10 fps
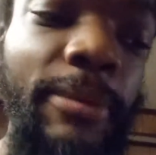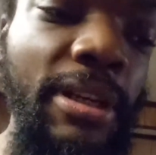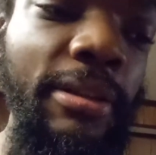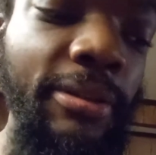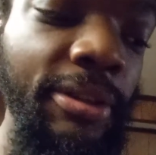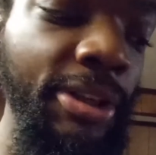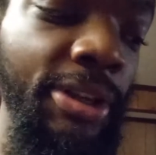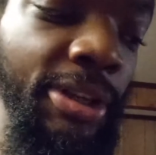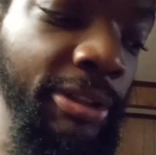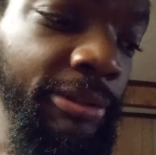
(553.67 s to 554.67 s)
But
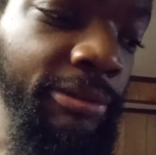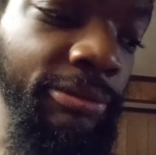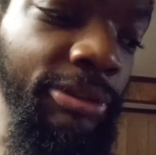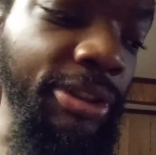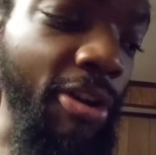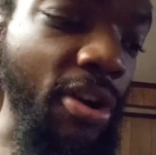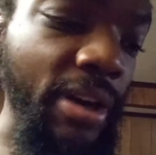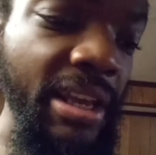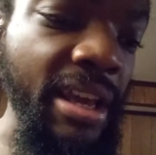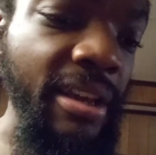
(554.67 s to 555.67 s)
all the
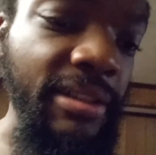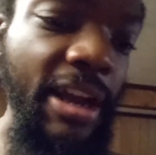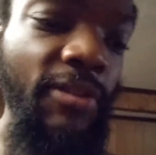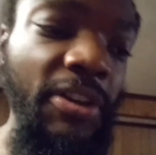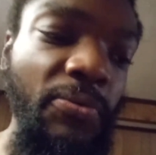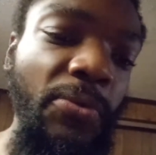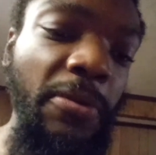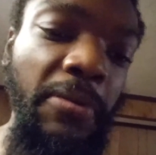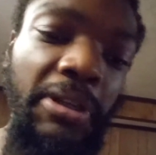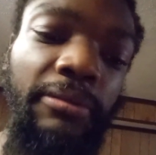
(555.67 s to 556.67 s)
kids out in the
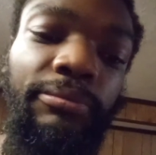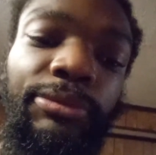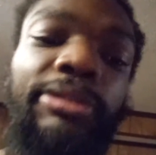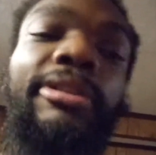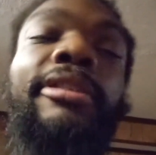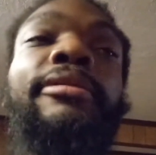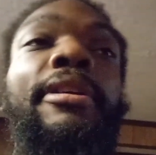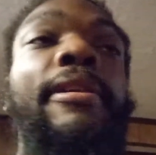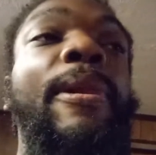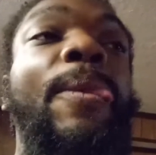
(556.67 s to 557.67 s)
world, and
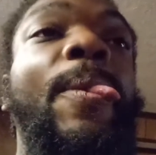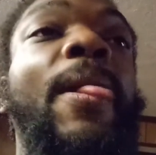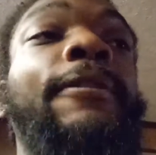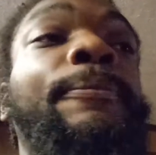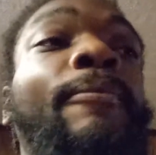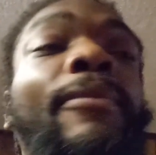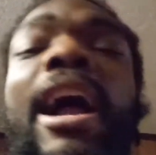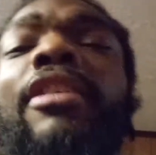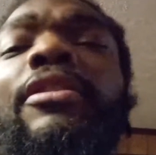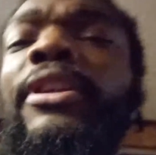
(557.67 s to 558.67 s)
I
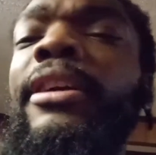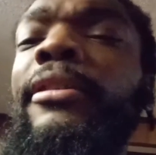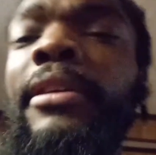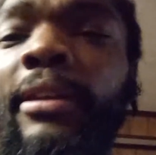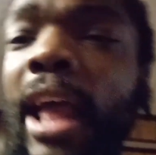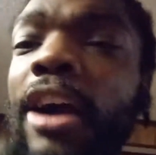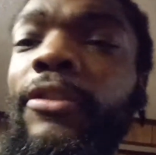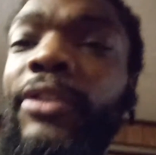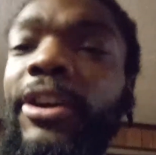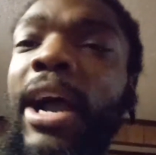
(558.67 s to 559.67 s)
don't even know. I don't
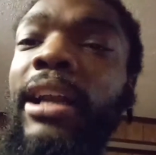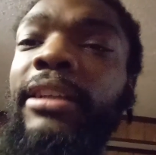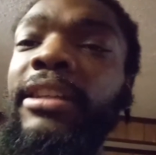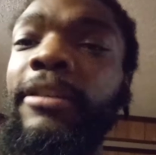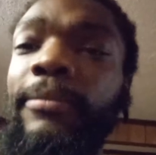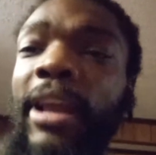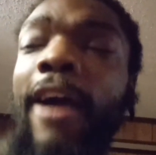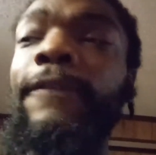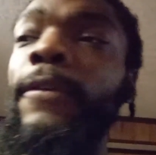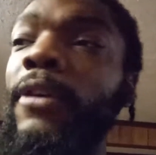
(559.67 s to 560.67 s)
even know how
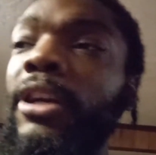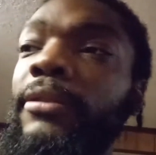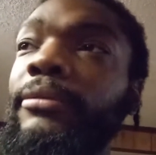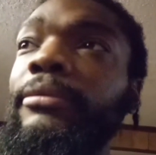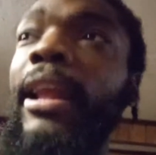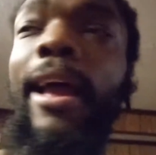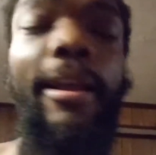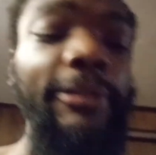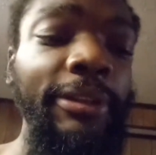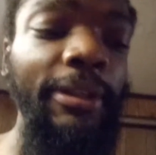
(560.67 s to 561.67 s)
far to,
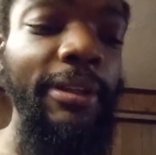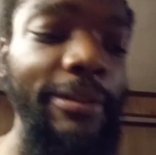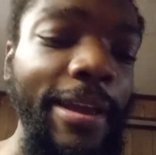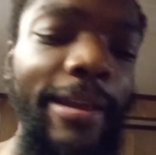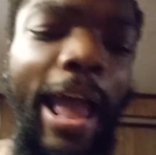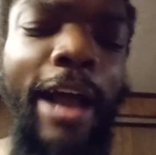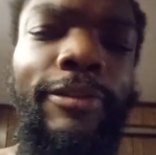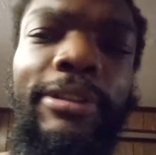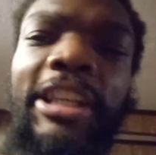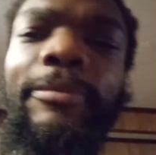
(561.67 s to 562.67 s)
how
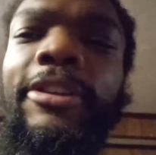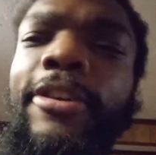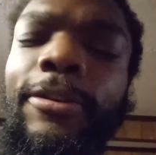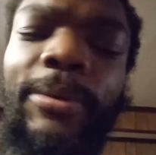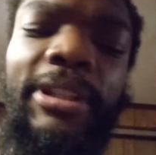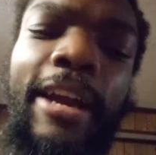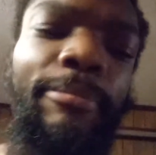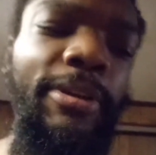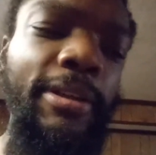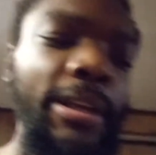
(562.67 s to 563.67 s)
deep to go with that.
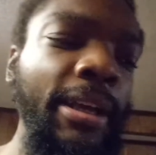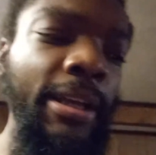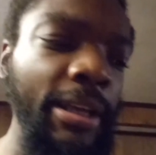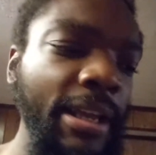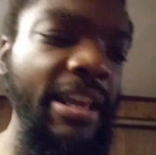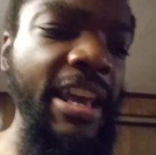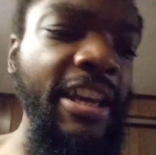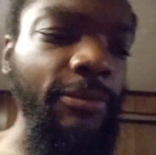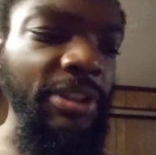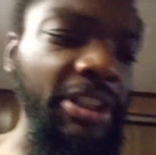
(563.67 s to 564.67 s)
But
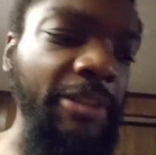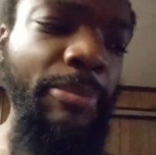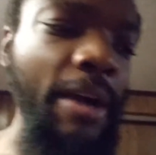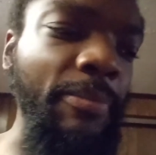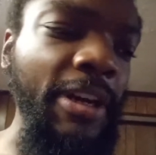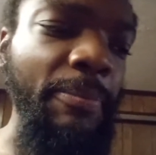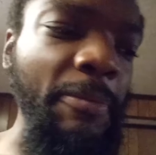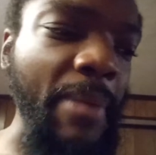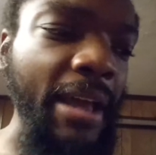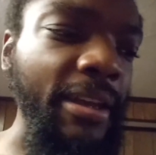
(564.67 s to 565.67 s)
kids was just popping up in
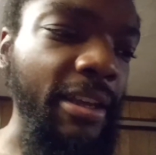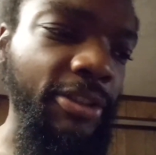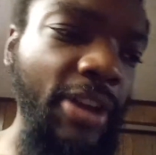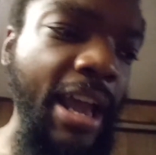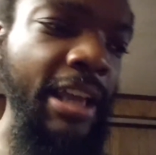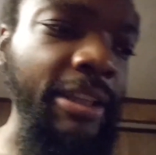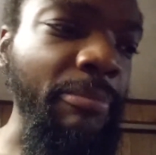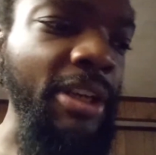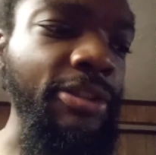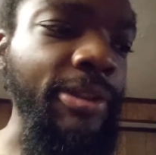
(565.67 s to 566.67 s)
my head, so I had to
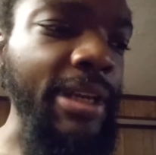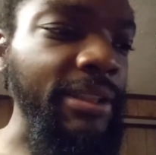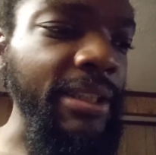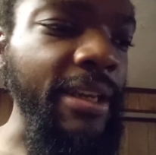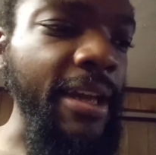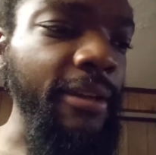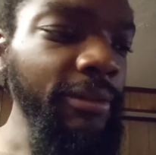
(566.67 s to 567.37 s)
make sure I say that.